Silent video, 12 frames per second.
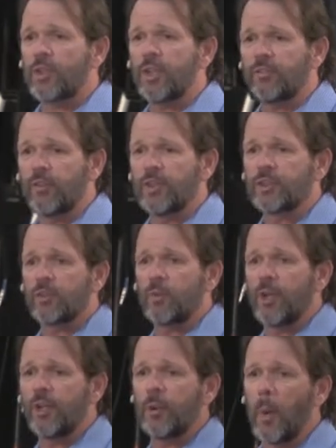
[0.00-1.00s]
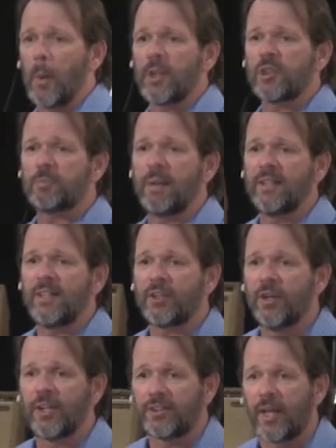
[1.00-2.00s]
difference of where you're going to spend
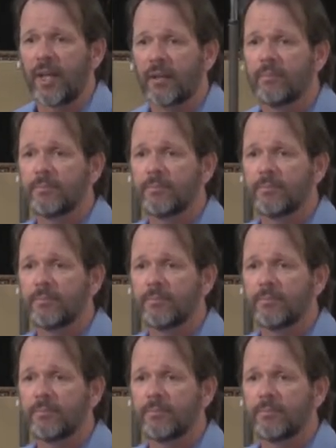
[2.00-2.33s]
eternity.